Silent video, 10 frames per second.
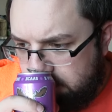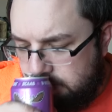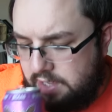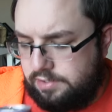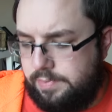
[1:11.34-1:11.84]

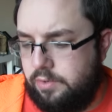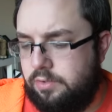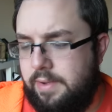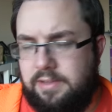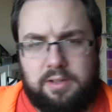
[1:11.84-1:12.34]
That smell was
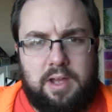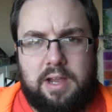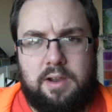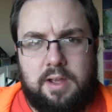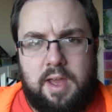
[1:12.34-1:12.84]
amazing. It
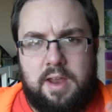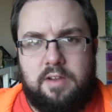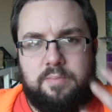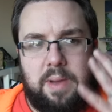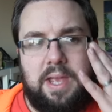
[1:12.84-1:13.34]
had like a hint
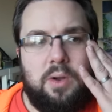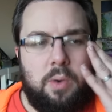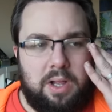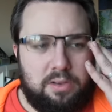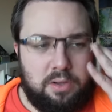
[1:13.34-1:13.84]
of
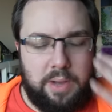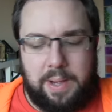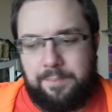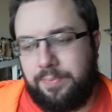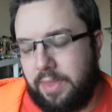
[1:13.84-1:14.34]
Bakewell to
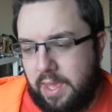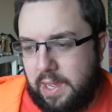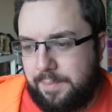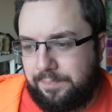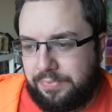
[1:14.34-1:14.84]
it.
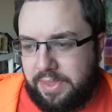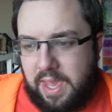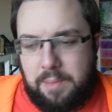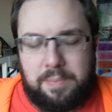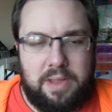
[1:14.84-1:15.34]

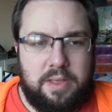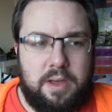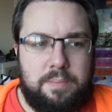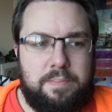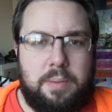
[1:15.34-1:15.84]
Yeah, but
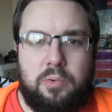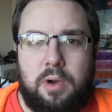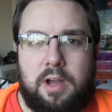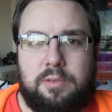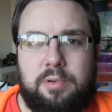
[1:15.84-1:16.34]
the
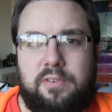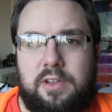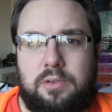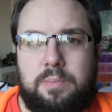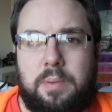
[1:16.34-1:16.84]
Bubbleworks,
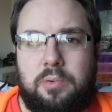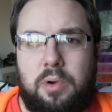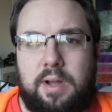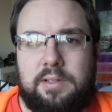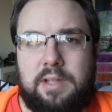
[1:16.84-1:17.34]
Professor
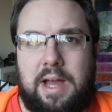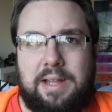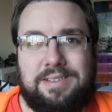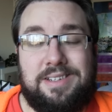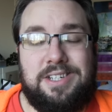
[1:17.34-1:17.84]
Bubbleworks
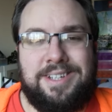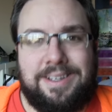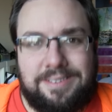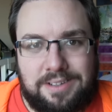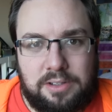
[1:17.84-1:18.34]
at
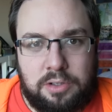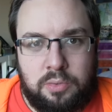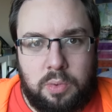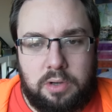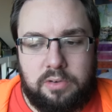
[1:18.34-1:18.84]

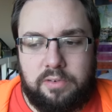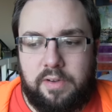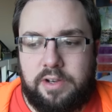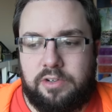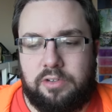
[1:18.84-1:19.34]
Chessington World of
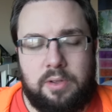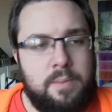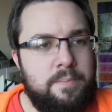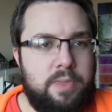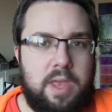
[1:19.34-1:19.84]
Adventures
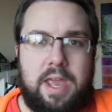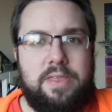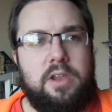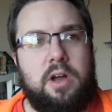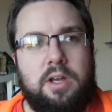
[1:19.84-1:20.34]
in
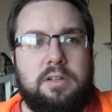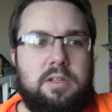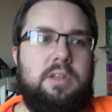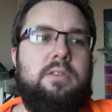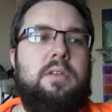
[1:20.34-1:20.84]
the
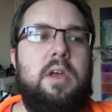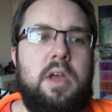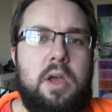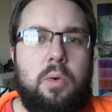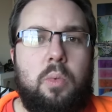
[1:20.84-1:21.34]
90s
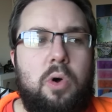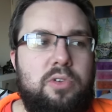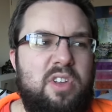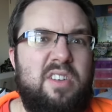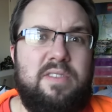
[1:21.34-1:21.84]

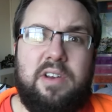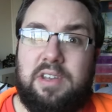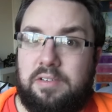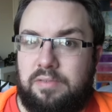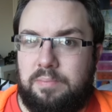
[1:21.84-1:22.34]
was a very
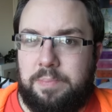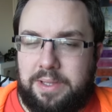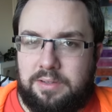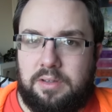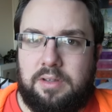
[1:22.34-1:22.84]
different
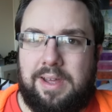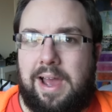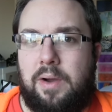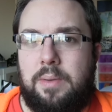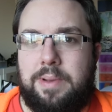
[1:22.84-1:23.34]
beast to
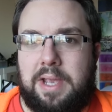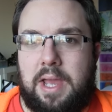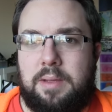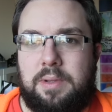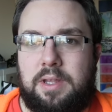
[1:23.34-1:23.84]
how it
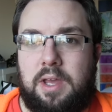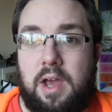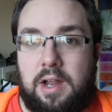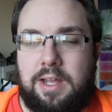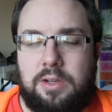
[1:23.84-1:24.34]
became in the
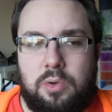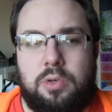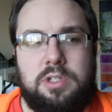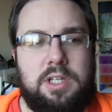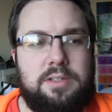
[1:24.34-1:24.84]
early
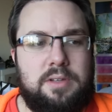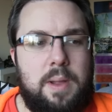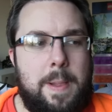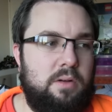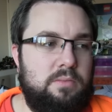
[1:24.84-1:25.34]
noughties.
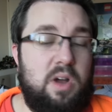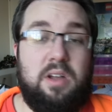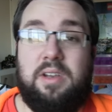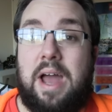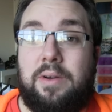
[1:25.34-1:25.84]

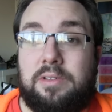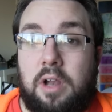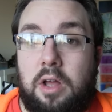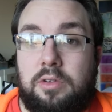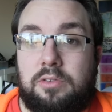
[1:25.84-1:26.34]
Well, now it's
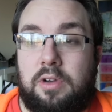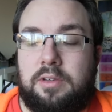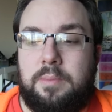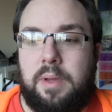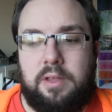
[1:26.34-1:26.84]
closed.
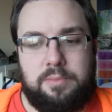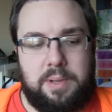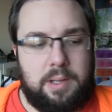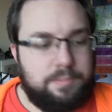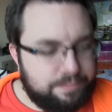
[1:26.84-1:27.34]
Rest in peace.
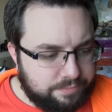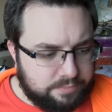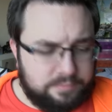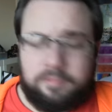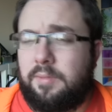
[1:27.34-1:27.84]
But
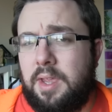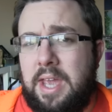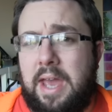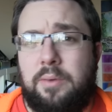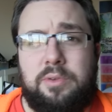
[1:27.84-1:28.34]

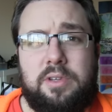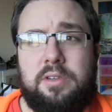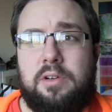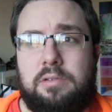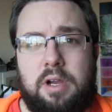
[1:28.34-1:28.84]
yeah, it was
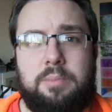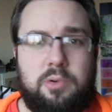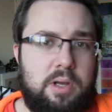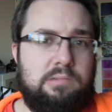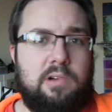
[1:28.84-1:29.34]
this
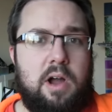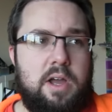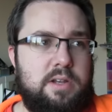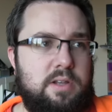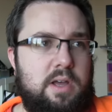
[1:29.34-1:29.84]
incredible little
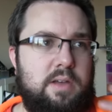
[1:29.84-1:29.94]
ride.